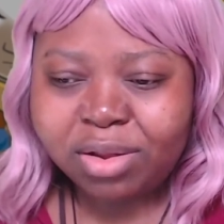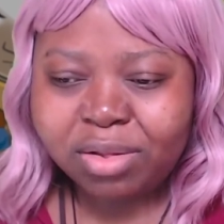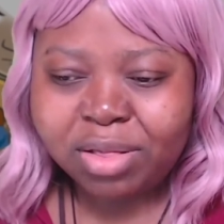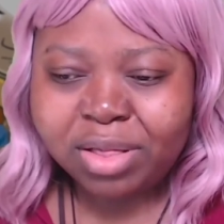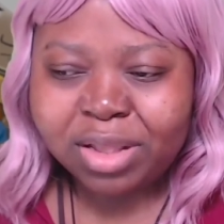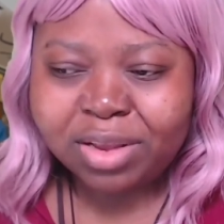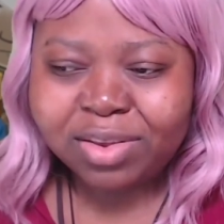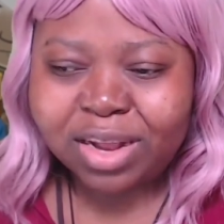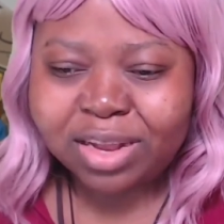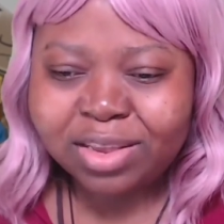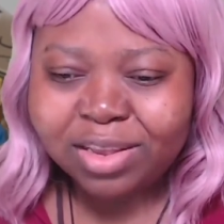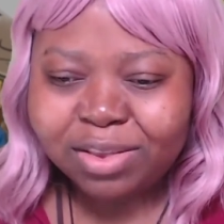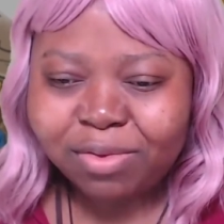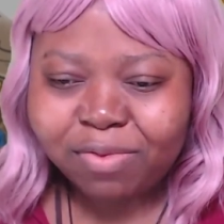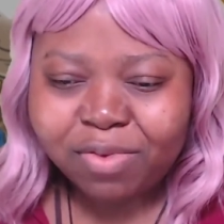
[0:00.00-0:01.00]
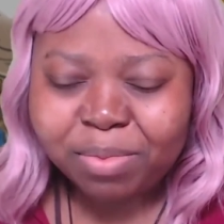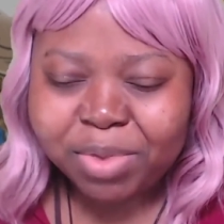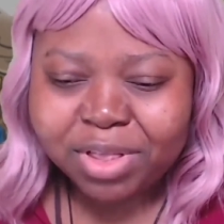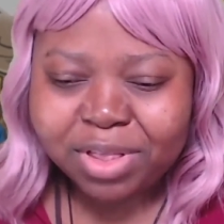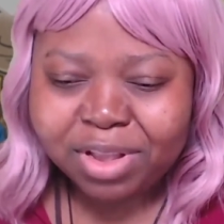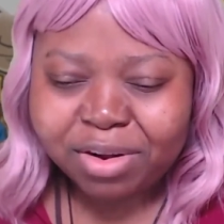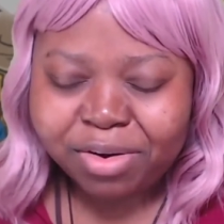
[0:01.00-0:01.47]
there's like six of them
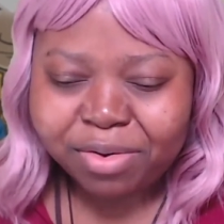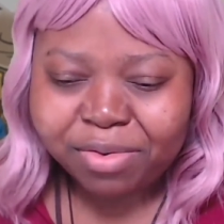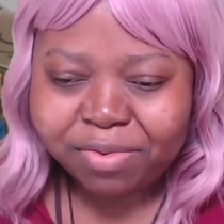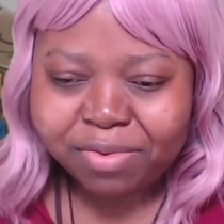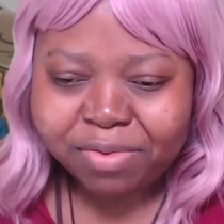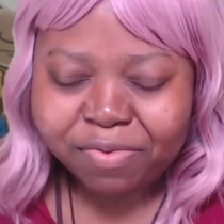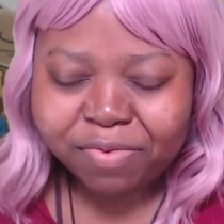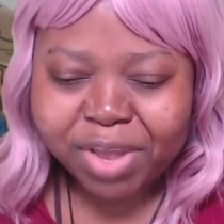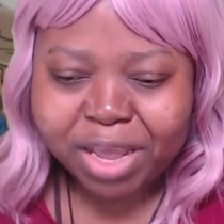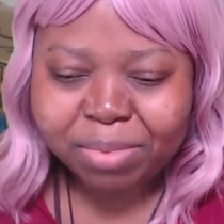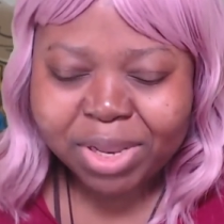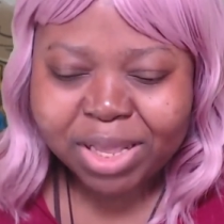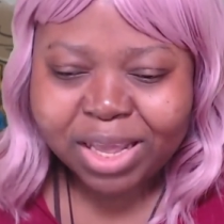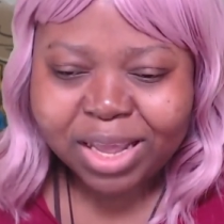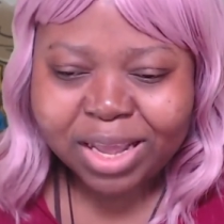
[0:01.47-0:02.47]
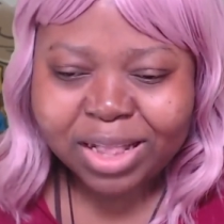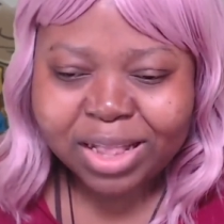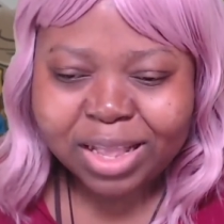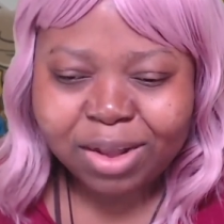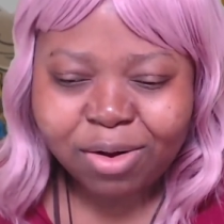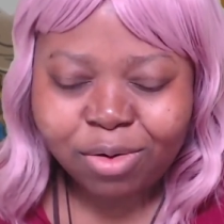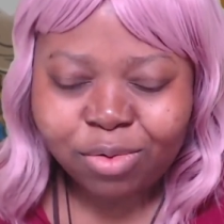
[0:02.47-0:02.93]
in her family and
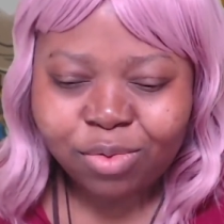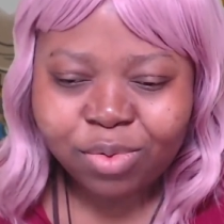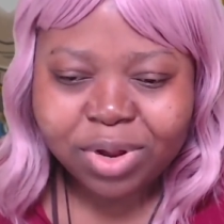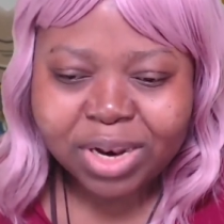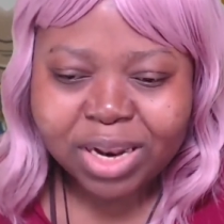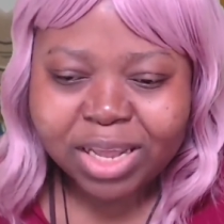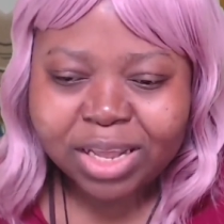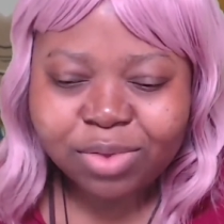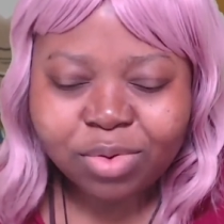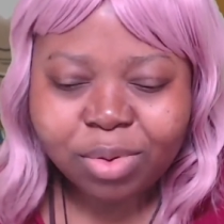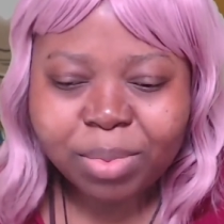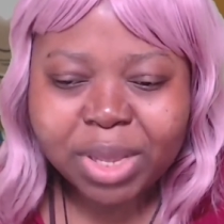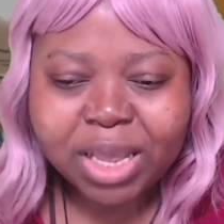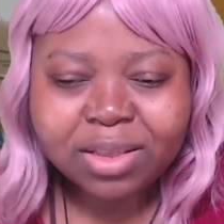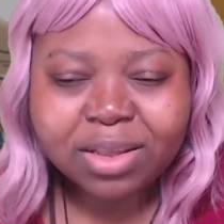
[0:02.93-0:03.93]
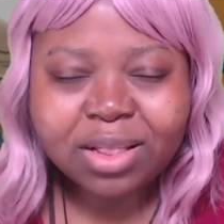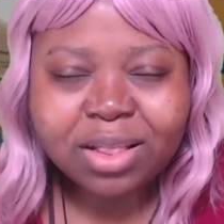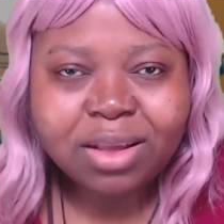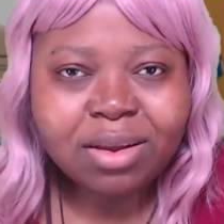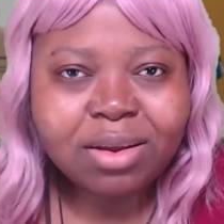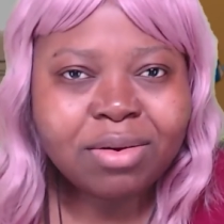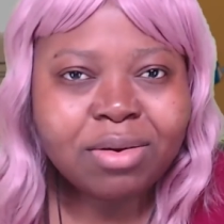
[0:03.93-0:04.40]
they all look alike. So I'm guessing
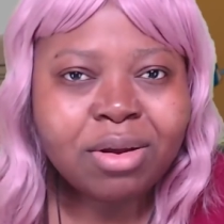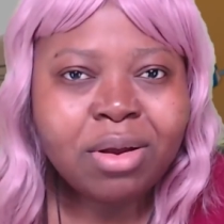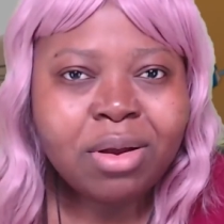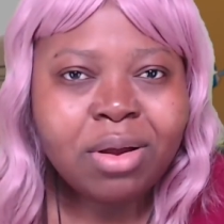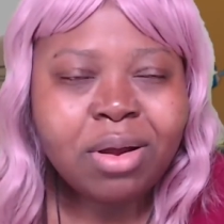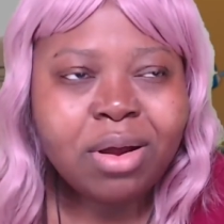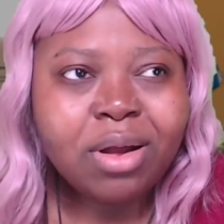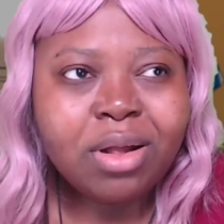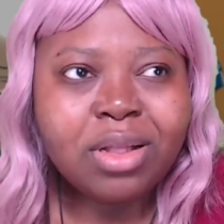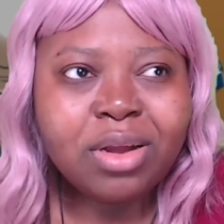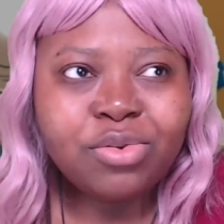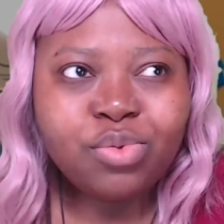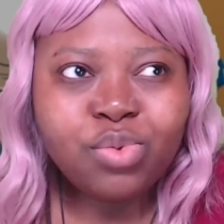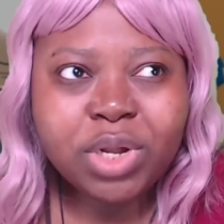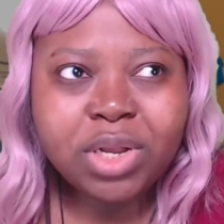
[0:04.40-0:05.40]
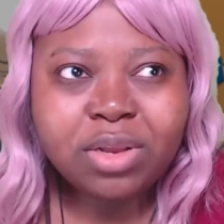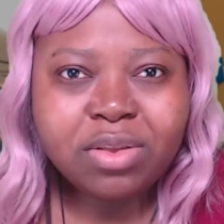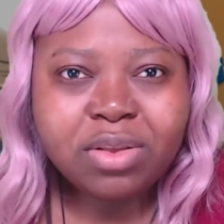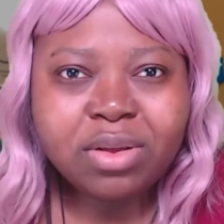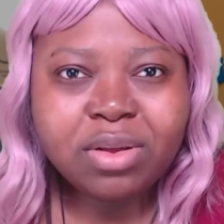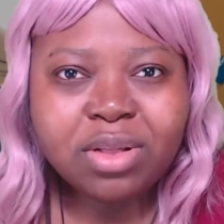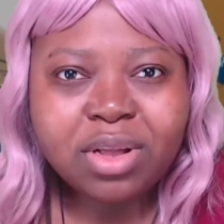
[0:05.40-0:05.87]
they're
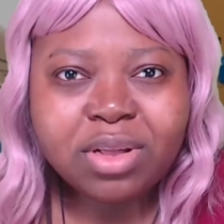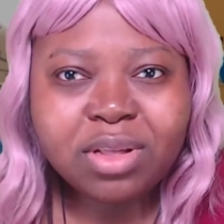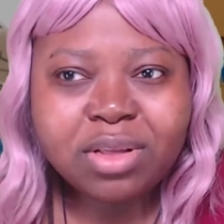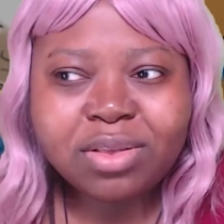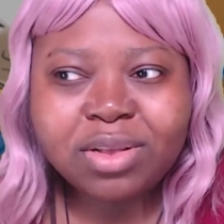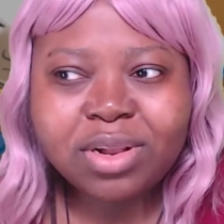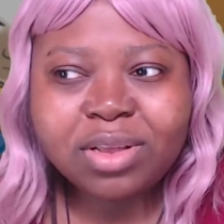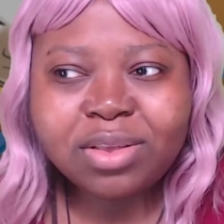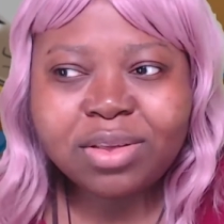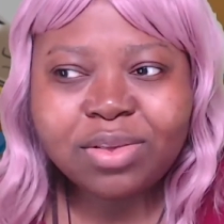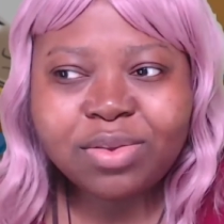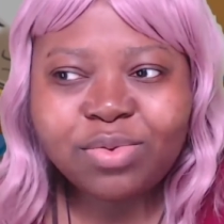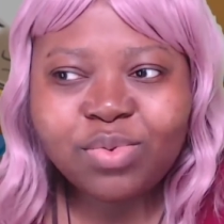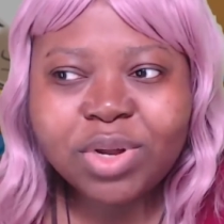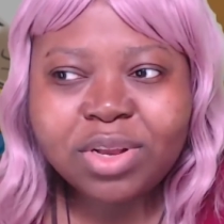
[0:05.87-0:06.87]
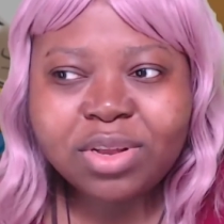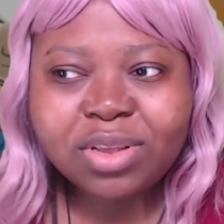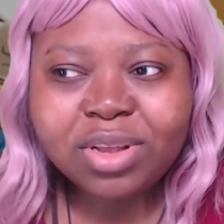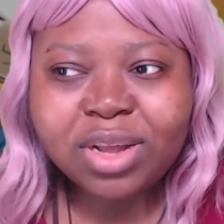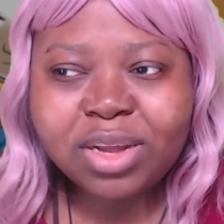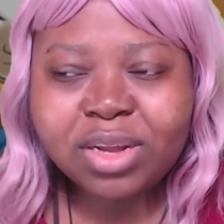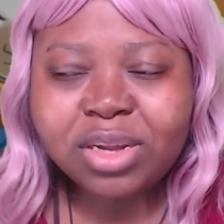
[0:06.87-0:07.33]
twins, that there's like six twins,
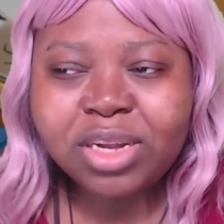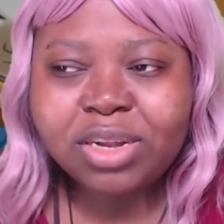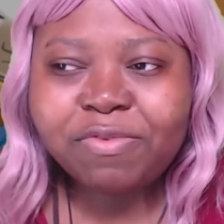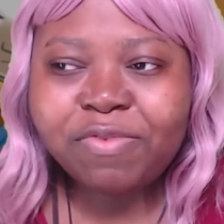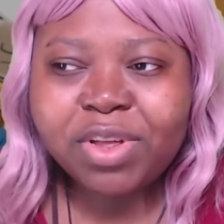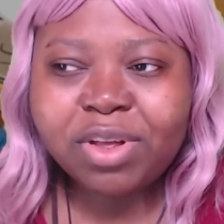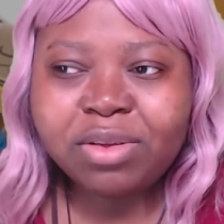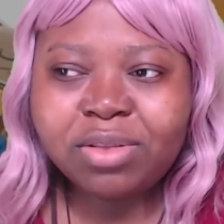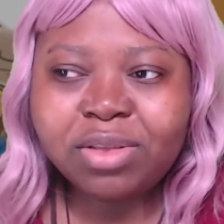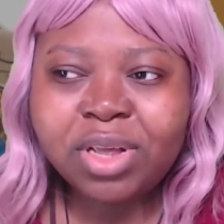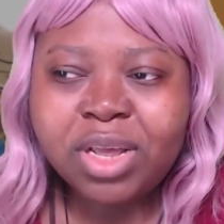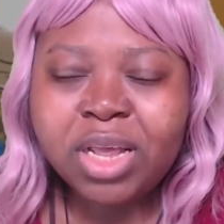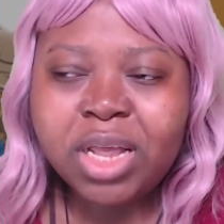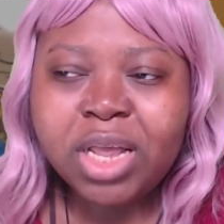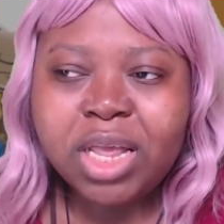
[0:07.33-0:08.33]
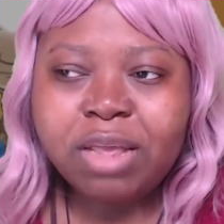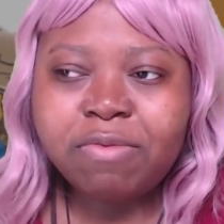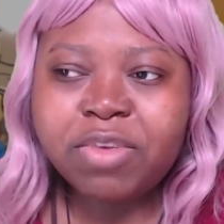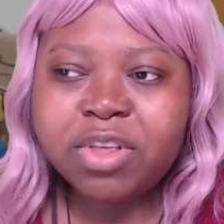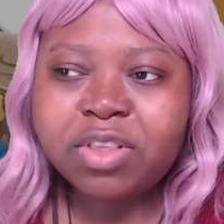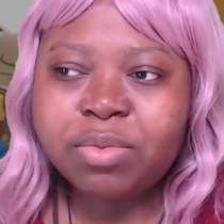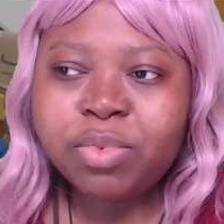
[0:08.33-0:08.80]
and she felt
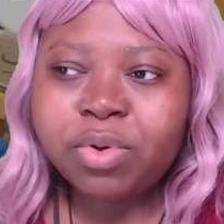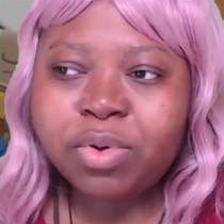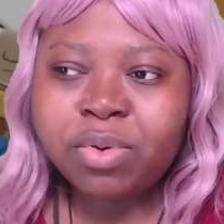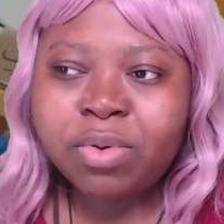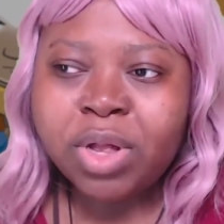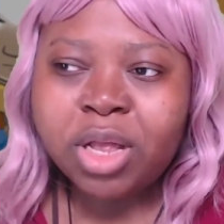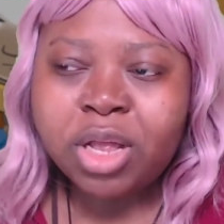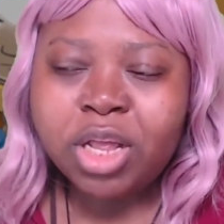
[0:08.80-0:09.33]
invisible.